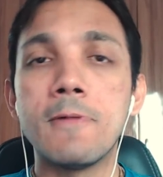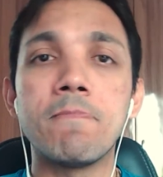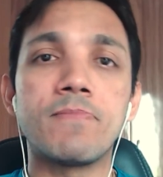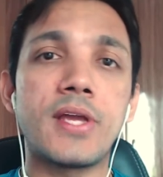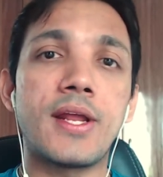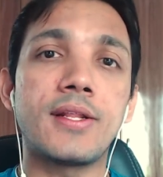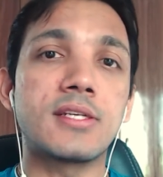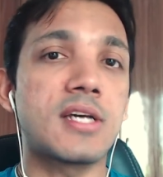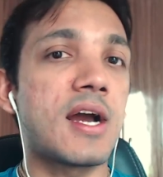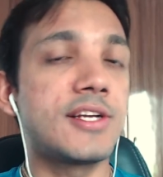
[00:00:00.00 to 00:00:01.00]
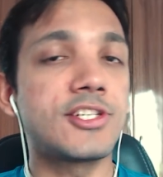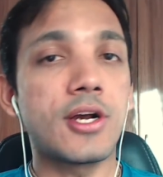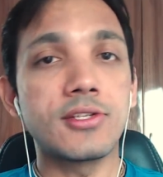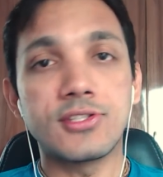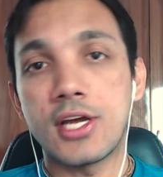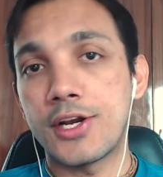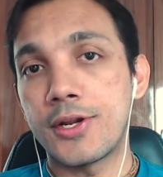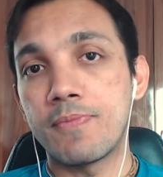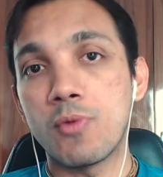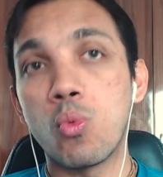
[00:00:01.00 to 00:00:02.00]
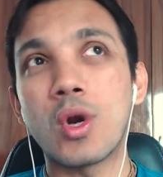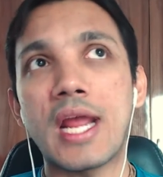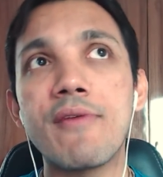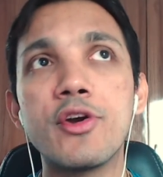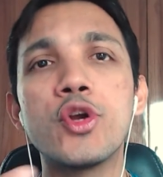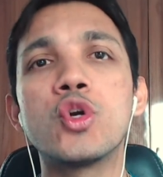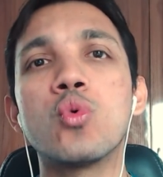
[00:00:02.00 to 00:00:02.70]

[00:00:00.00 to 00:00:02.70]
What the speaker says: then there's a high chance that whatever you do,